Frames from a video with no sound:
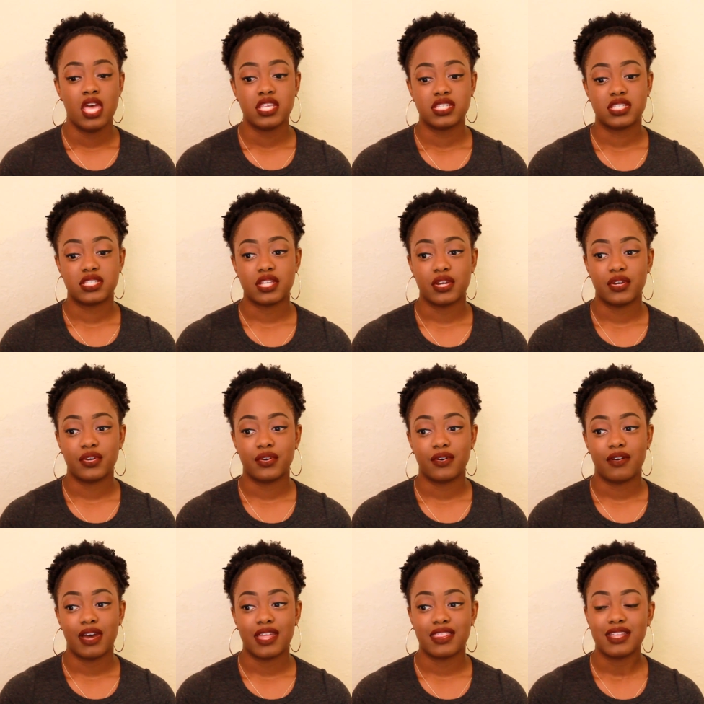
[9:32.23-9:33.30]

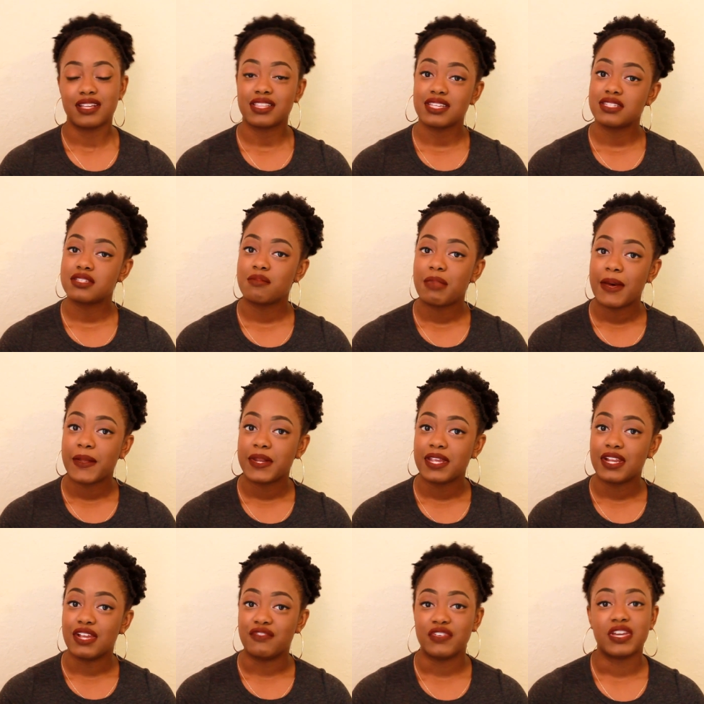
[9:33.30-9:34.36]
So I think that's about
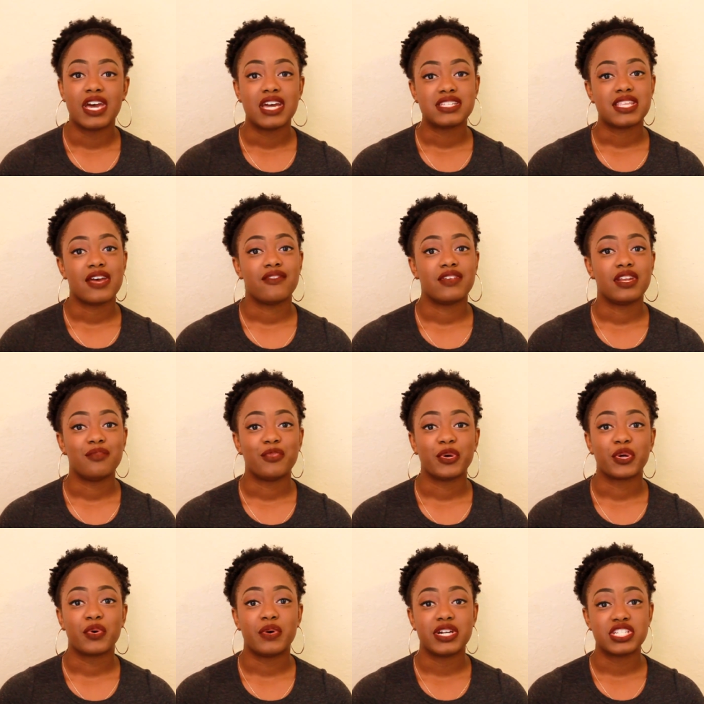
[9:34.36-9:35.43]
it. If you guys have any
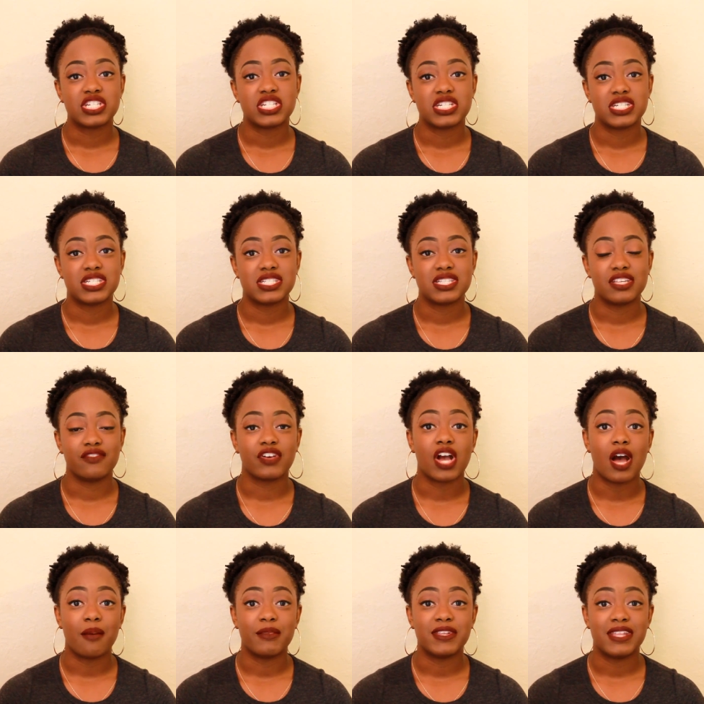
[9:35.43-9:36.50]
more questions, leave a
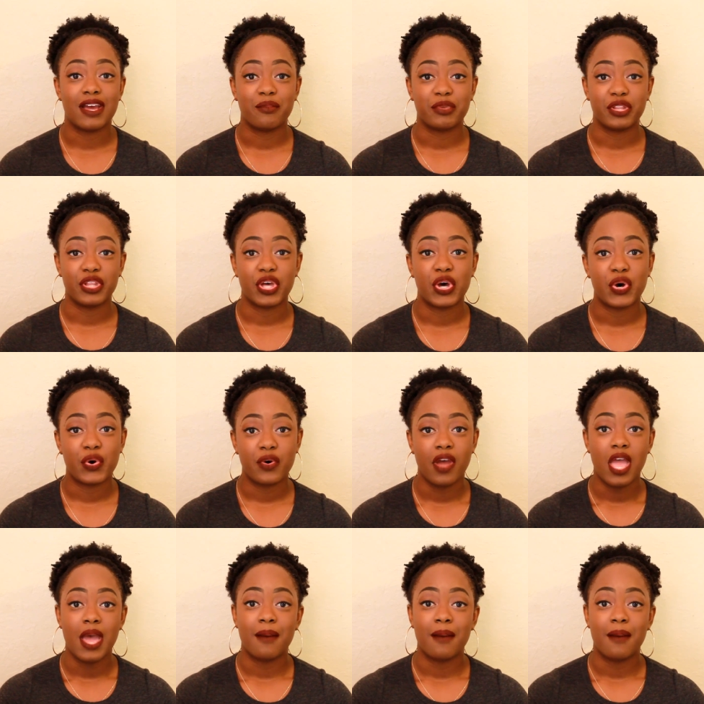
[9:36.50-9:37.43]
comment down below.